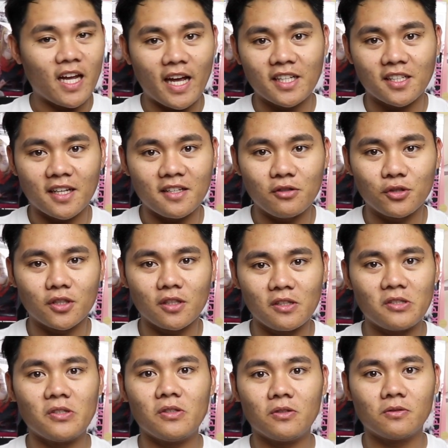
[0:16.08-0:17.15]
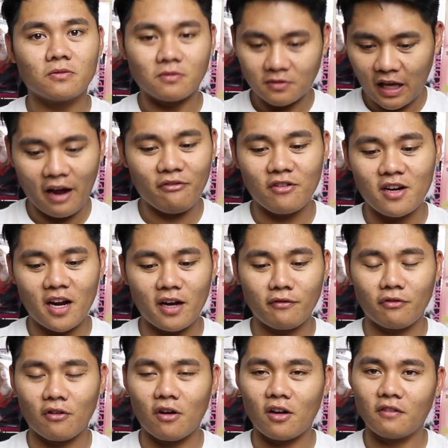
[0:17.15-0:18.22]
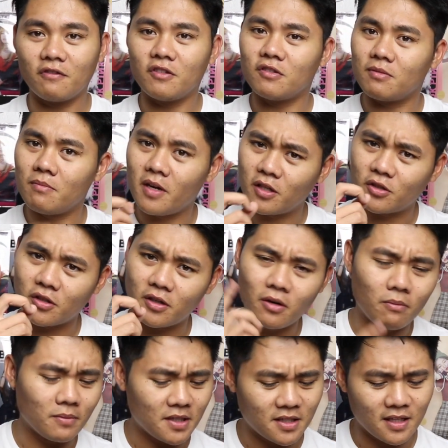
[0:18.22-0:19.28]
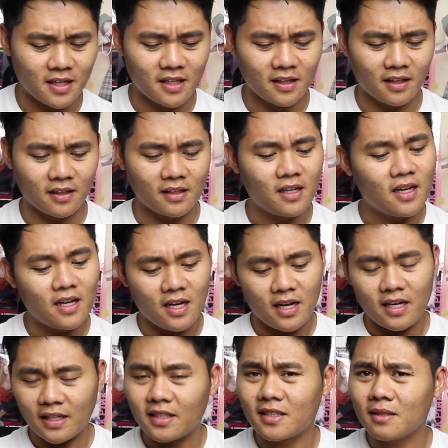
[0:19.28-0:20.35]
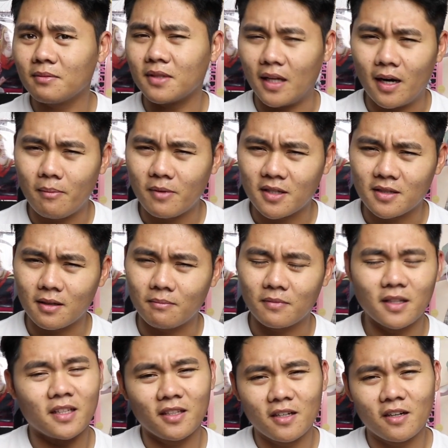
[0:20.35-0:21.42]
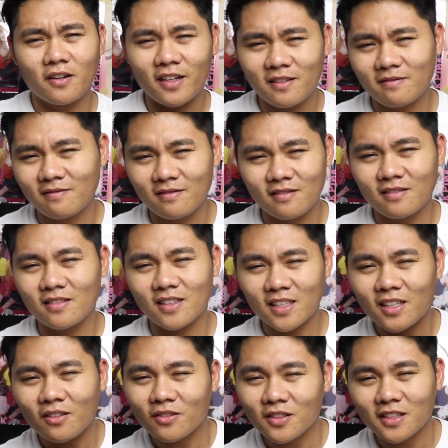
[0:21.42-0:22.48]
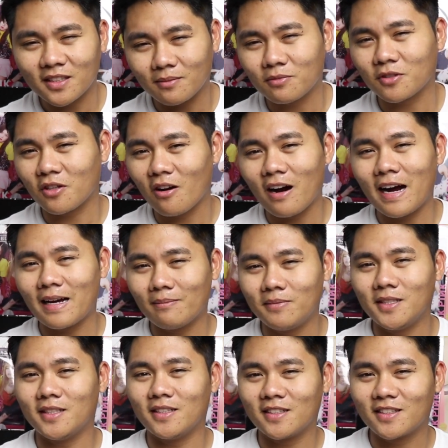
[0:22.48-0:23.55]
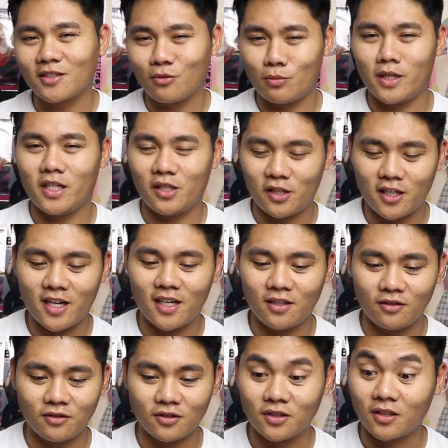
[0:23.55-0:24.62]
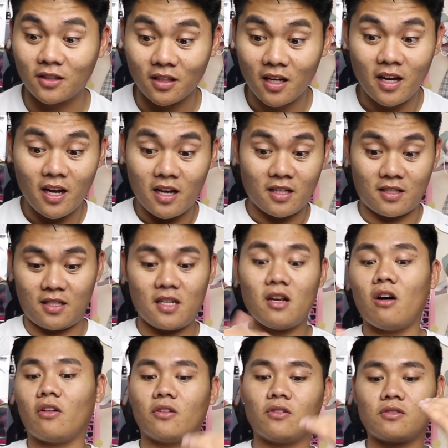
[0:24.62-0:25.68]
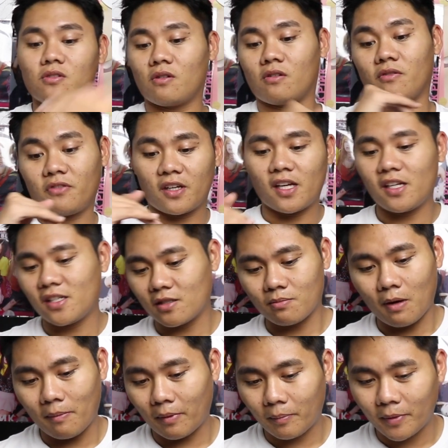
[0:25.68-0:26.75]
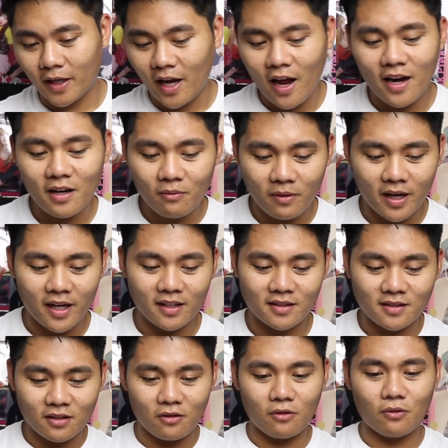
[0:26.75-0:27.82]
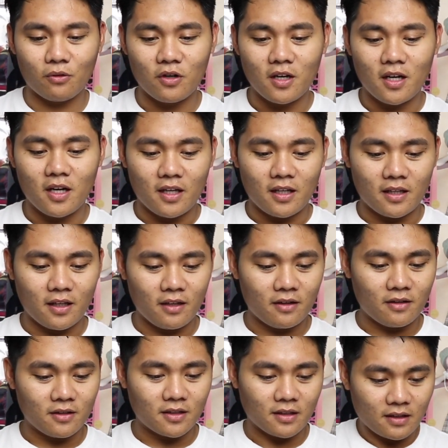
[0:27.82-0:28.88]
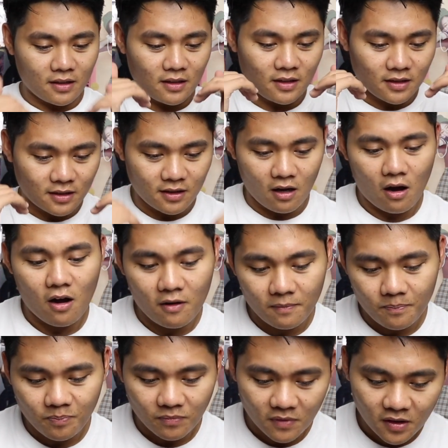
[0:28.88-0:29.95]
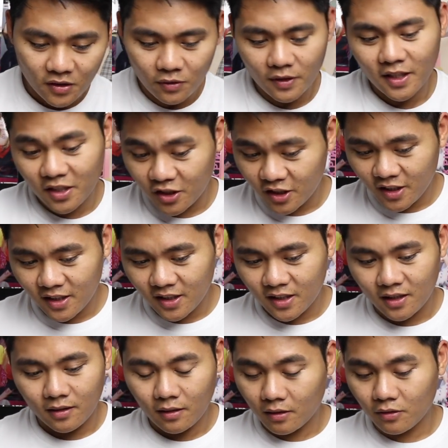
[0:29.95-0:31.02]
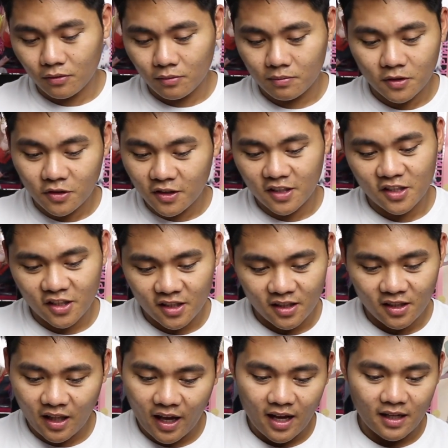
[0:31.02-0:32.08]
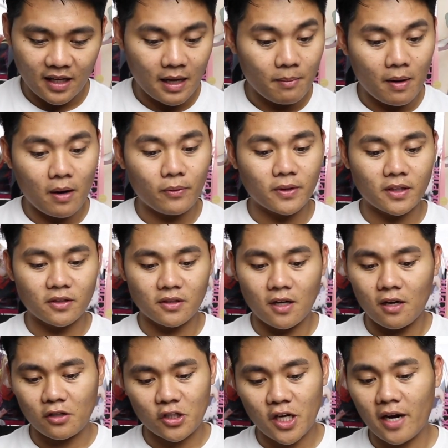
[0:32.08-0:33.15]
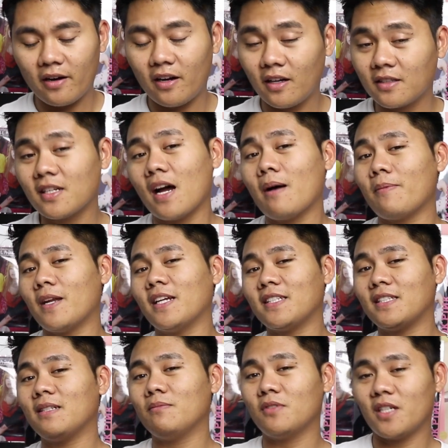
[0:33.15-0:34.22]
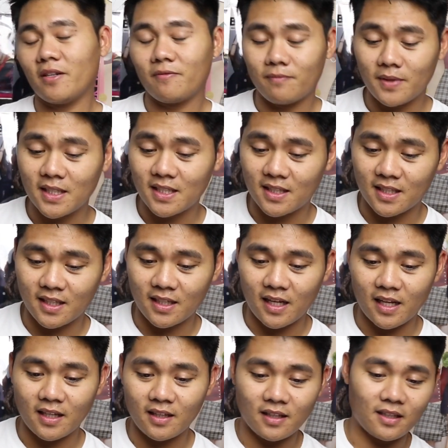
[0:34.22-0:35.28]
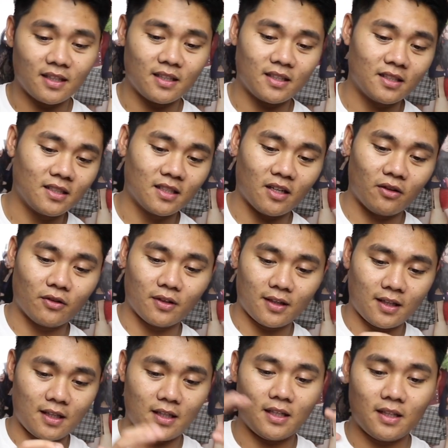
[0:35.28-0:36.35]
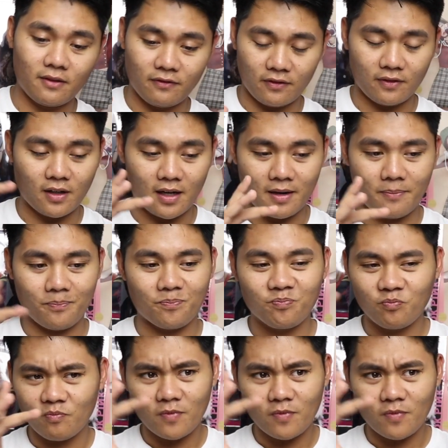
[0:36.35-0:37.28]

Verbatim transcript: as I usually do every night for all of you to make sure I don't miss anything, it seems that I missed something, you know, I can only subscribe to so many channels and see all those notifications pop up. But anyway, so there's a song, Unit G, a group, Unit G, that came out with their song Cherry on Top, and I seem to have missed it, and the, you know, the, um,